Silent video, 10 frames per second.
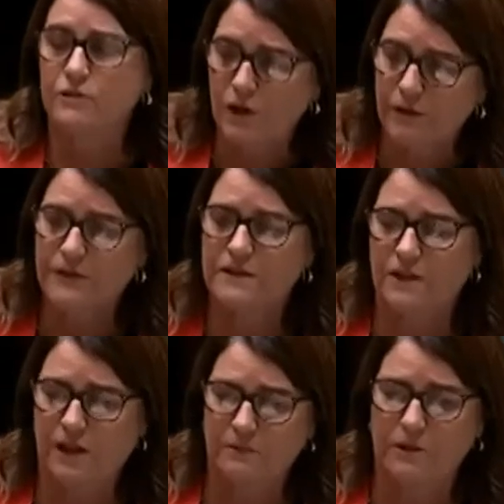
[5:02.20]
service
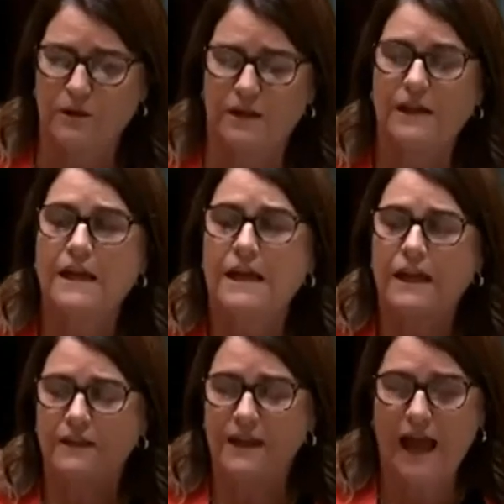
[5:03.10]
the community
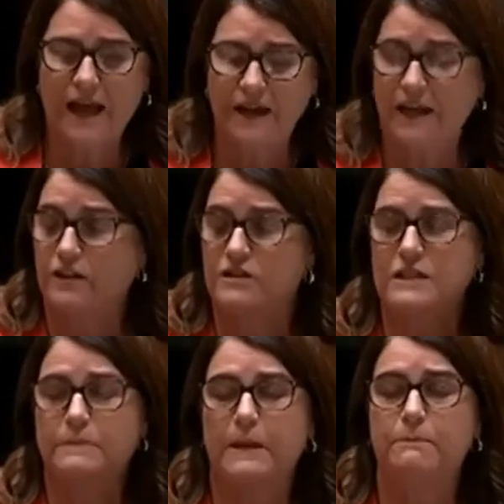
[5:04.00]
in the A&E because
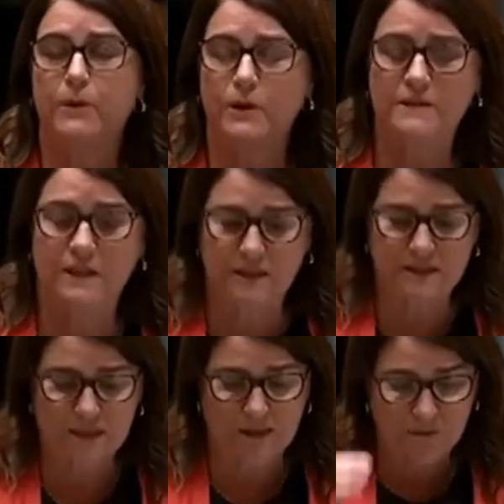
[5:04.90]
it's been bursting at the
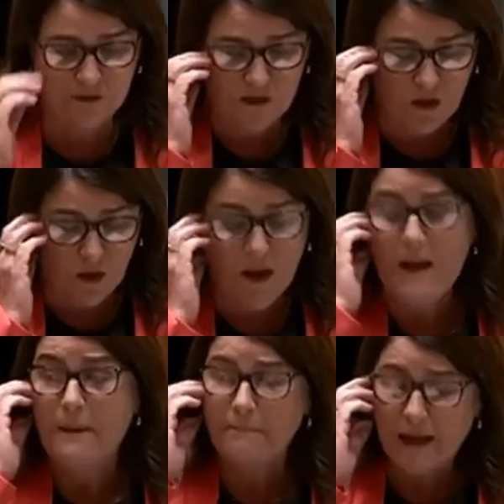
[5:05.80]
seams for so long.
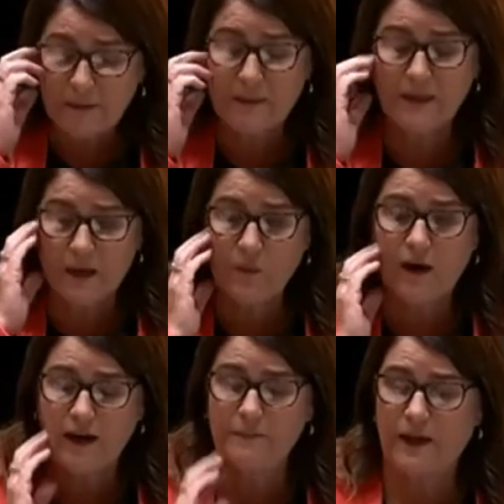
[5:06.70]
Maybe they're
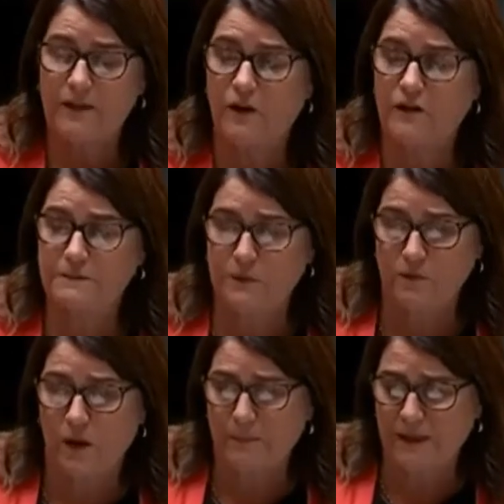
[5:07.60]
worried about the hospital
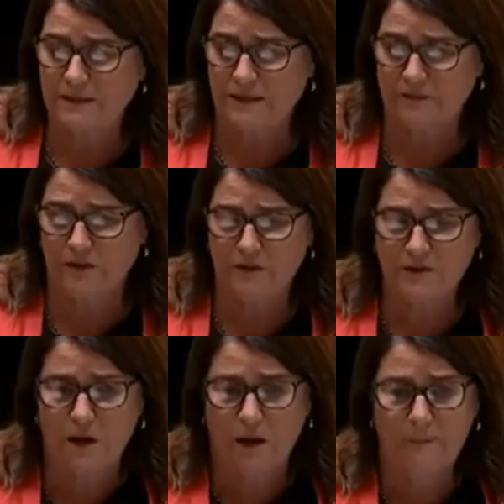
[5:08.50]
not being delivered on
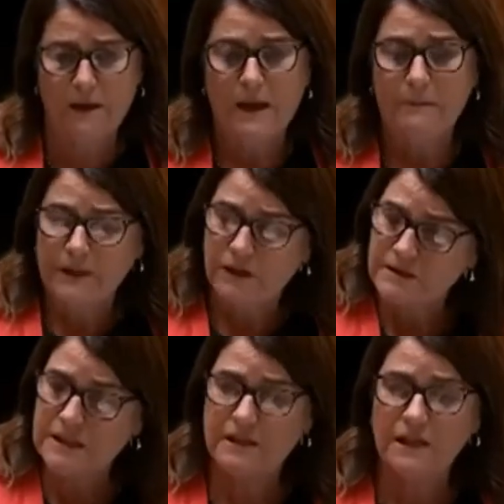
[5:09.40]
time,
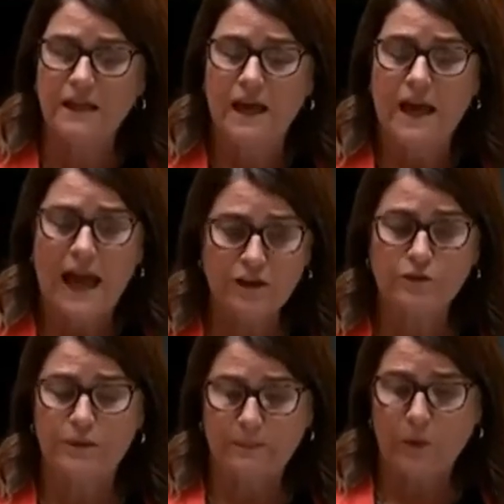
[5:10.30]
because in the
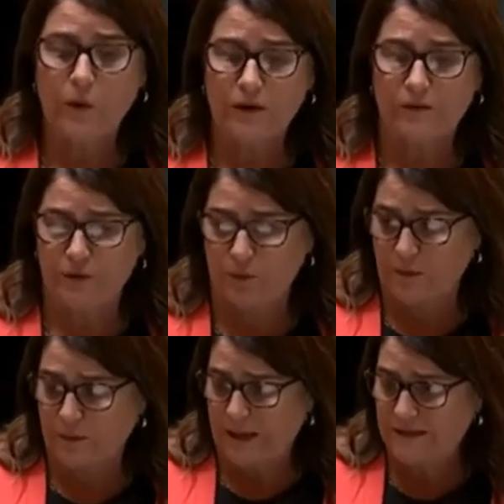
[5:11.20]
annual report of the
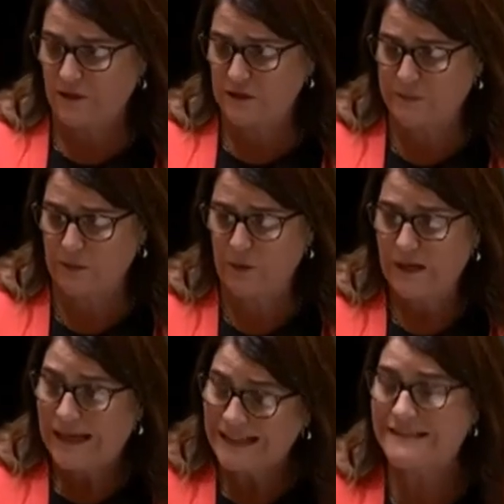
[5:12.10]
Warrnambool Base Hospital,
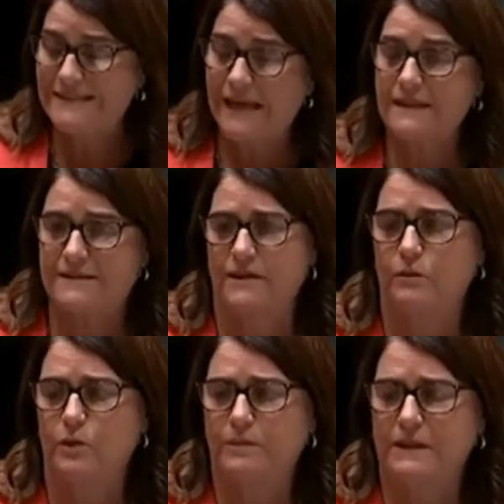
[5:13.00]
it says that
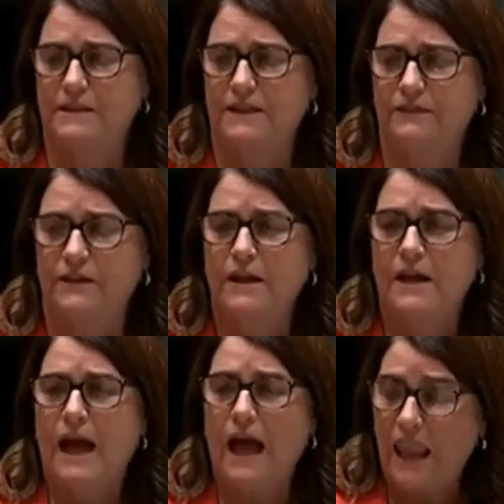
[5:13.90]
it would be delivered
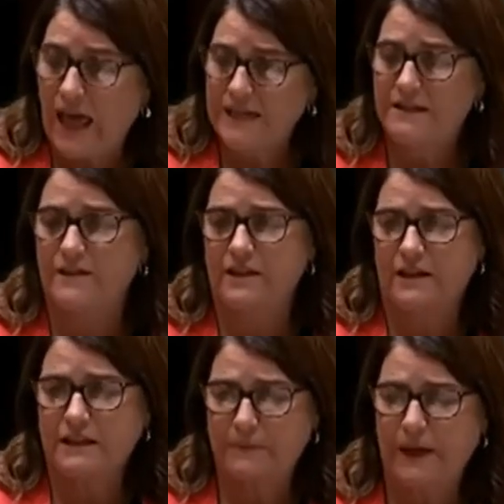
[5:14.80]
later than
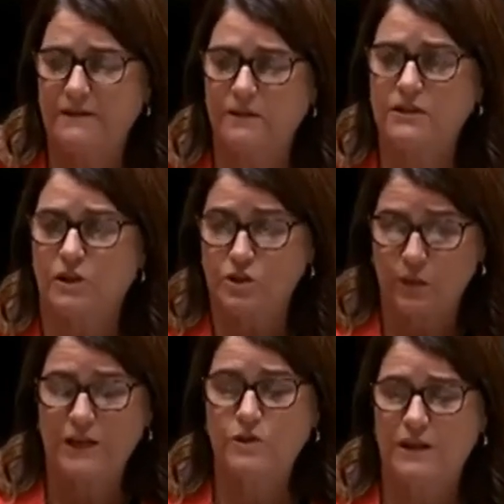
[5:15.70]
expected, so
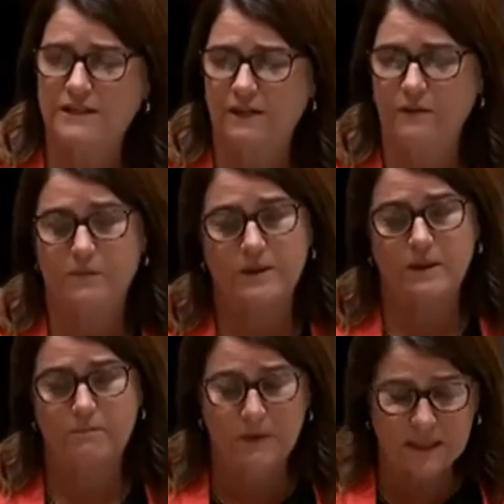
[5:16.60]
2027, but
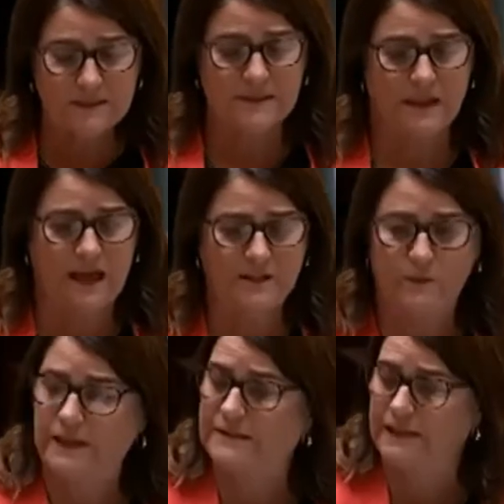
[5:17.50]
the minister last
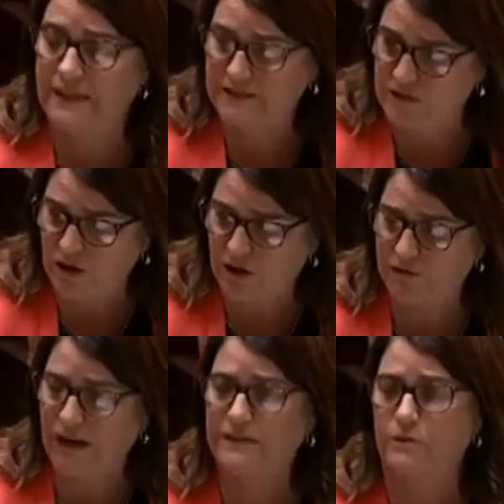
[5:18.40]
week said that's not
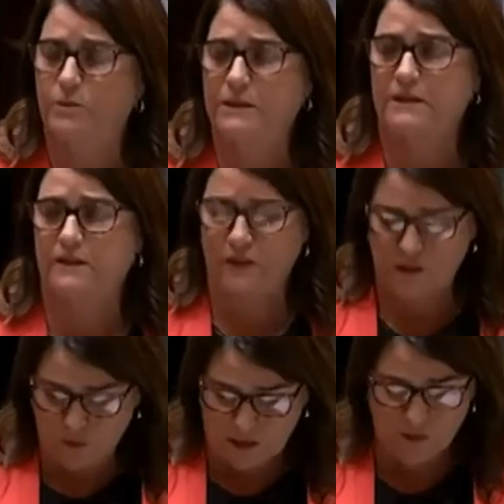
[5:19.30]
correct, it will be delivered in
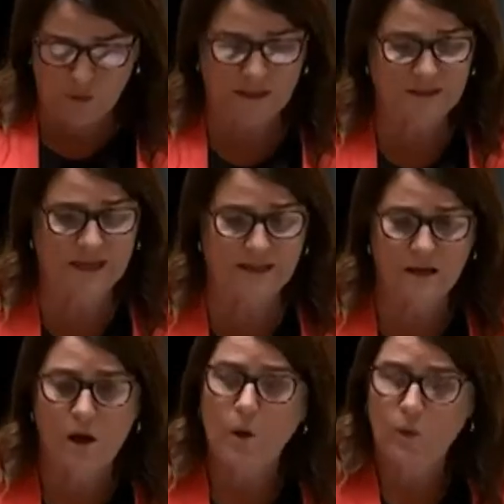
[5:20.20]
2026.
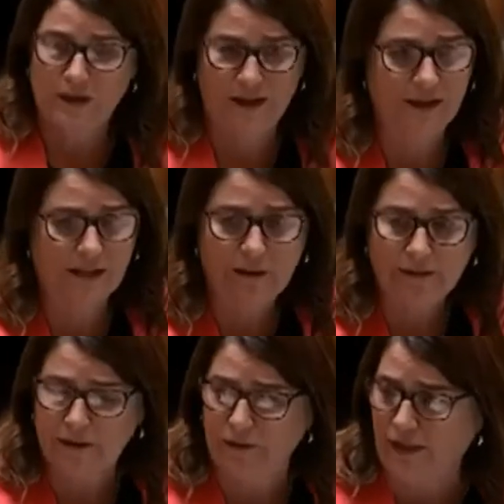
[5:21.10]
We need
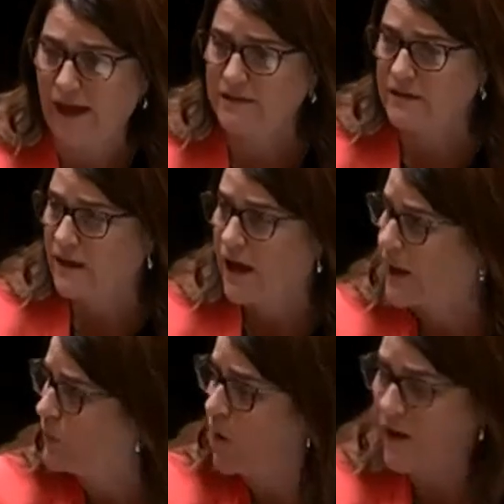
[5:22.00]
clarity on that,
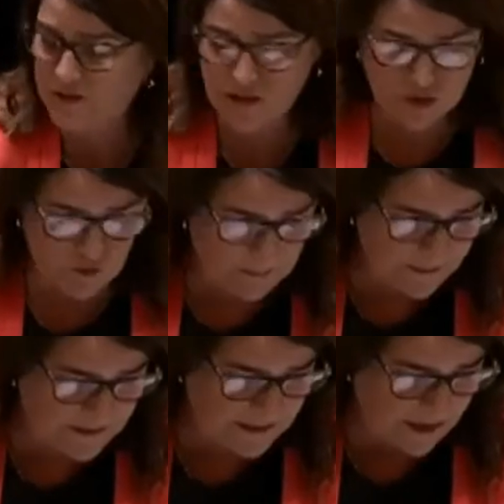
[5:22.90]
and why the
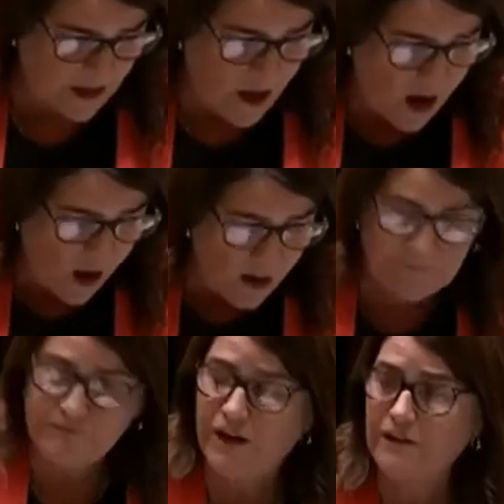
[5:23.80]
discrepancy?
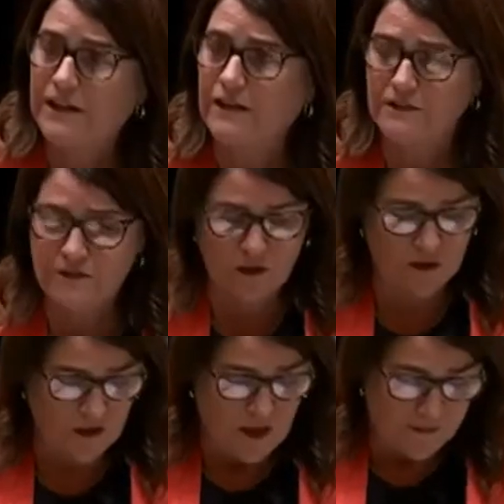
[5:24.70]
I'm very
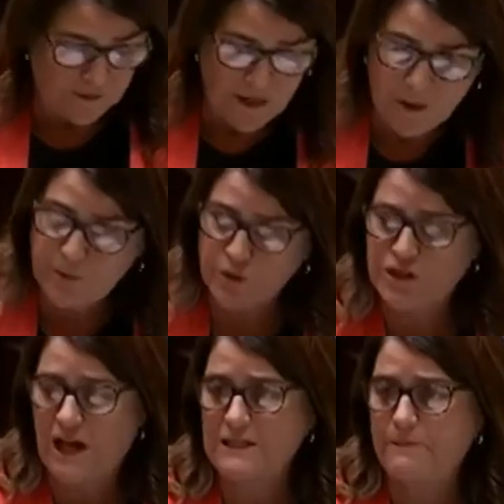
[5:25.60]
concerned that they'll
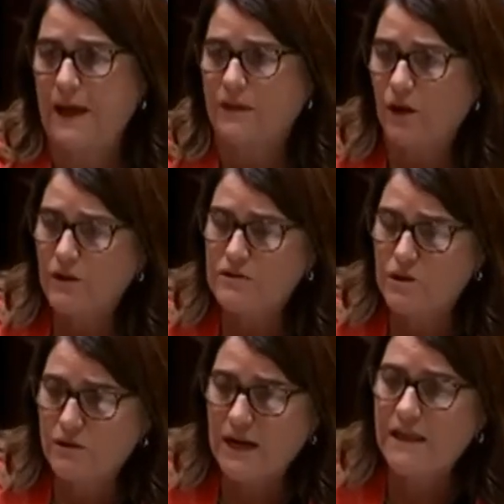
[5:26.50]
push us back. Those
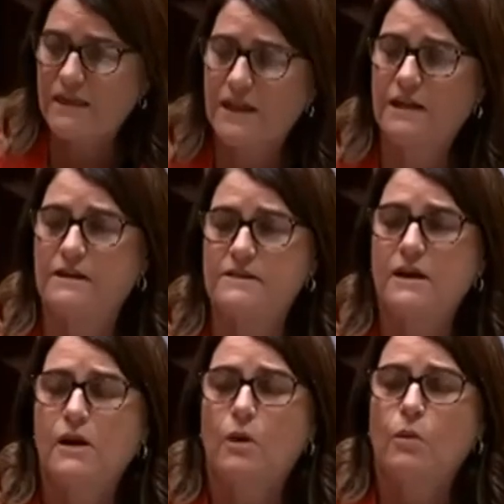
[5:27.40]
3 theatres
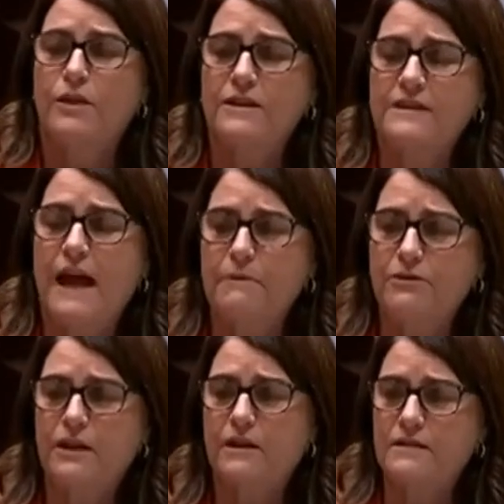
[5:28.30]
were the same
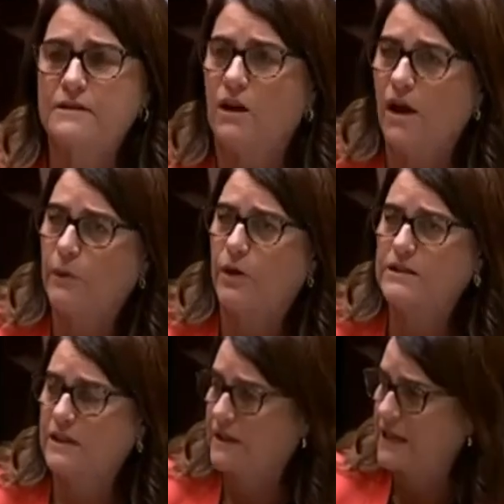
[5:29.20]
theatres that I
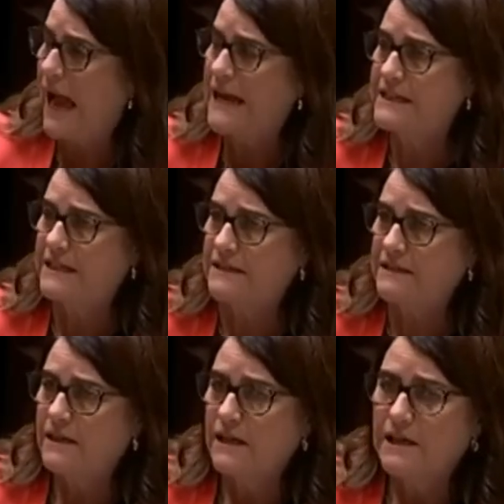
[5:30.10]
worked in the
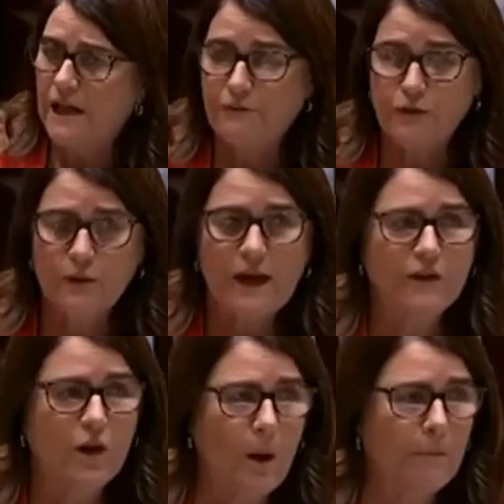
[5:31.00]
80s. Now, if you have
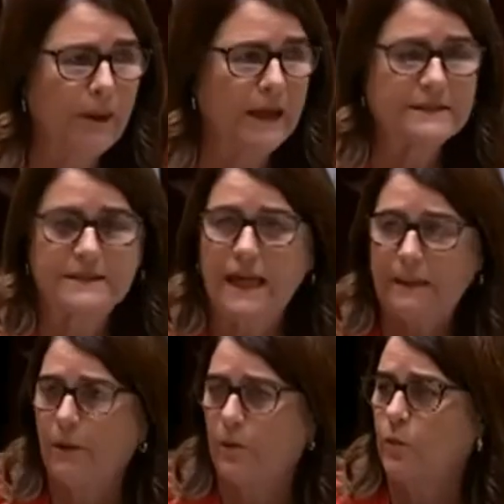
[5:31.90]
a complex
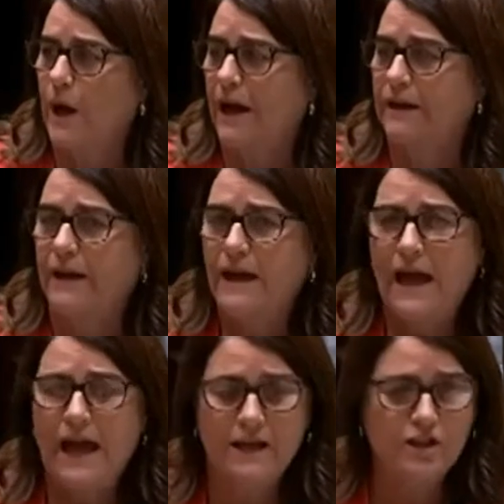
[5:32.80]
hip on one
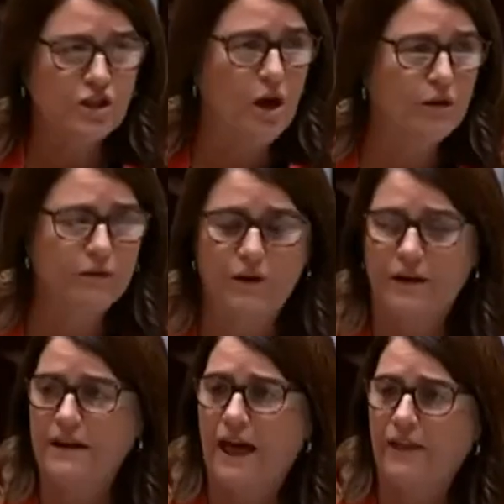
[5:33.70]
and a shoulder on
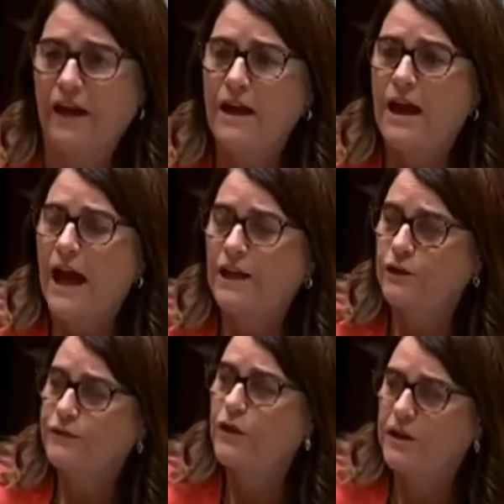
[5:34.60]
another, and
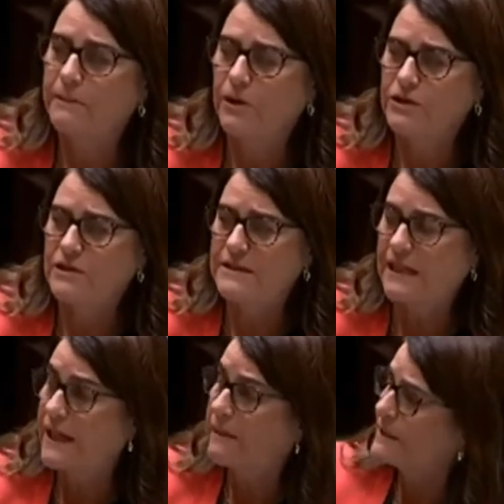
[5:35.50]
you've got an
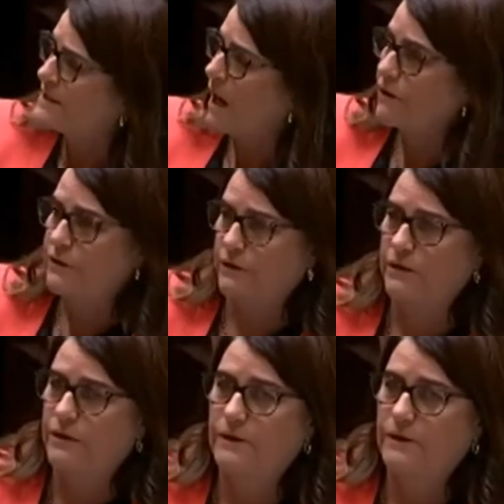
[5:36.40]
emergency, let me tell you,